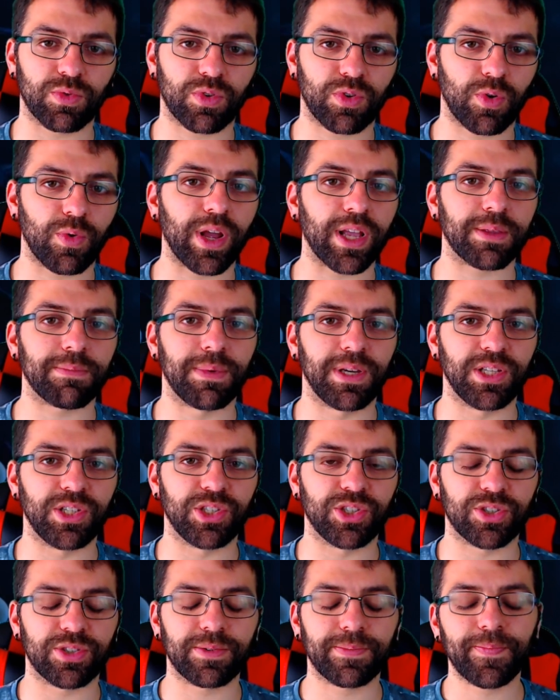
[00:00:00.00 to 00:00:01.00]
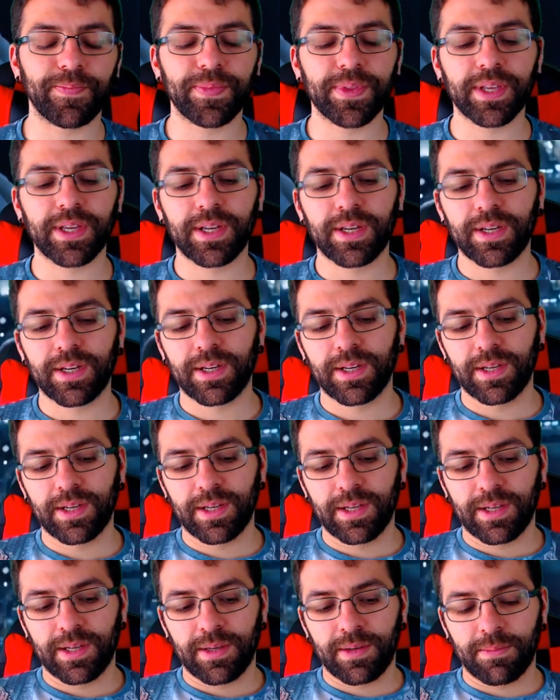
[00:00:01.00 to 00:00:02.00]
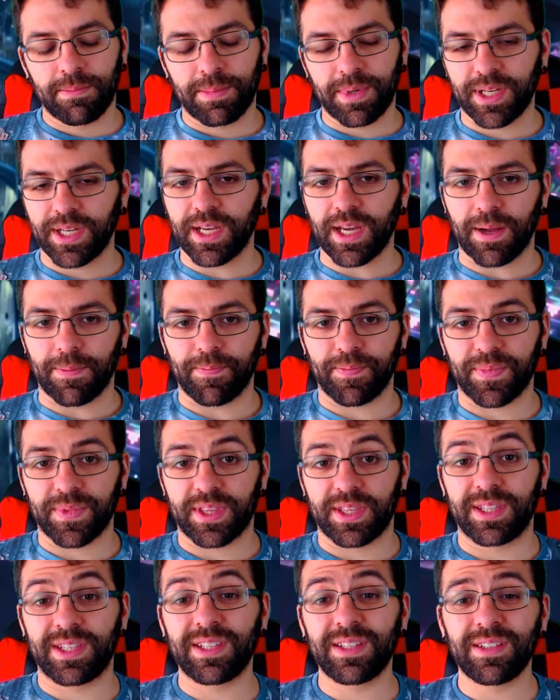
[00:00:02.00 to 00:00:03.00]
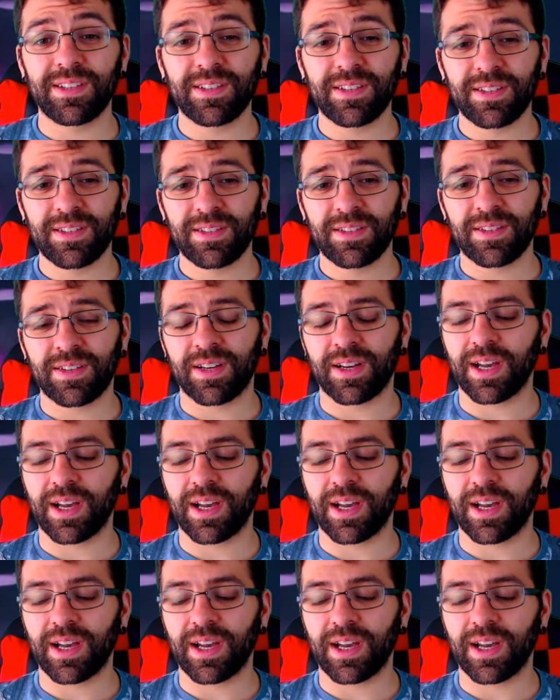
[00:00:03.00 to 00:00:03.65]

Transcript: correct major. But yeah, the